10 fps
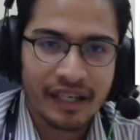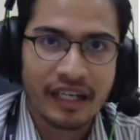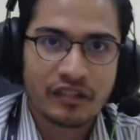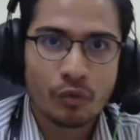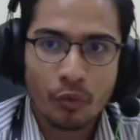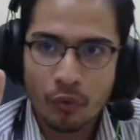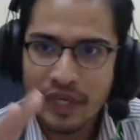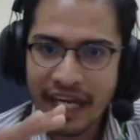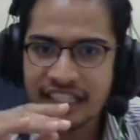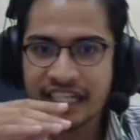So we
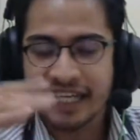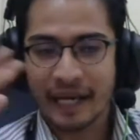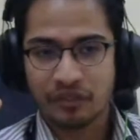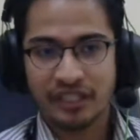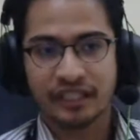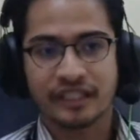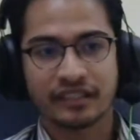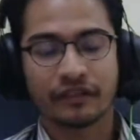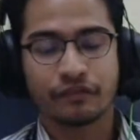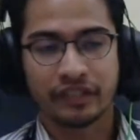actually capture
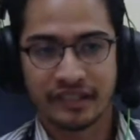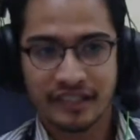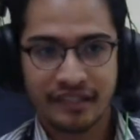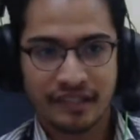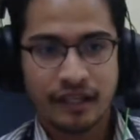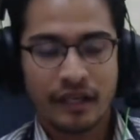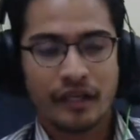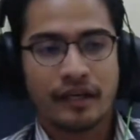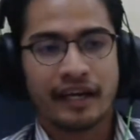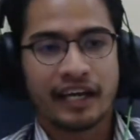these differences,
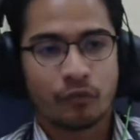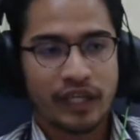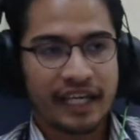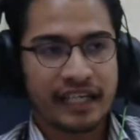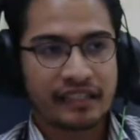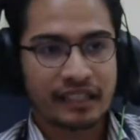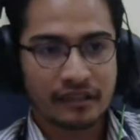and we can actually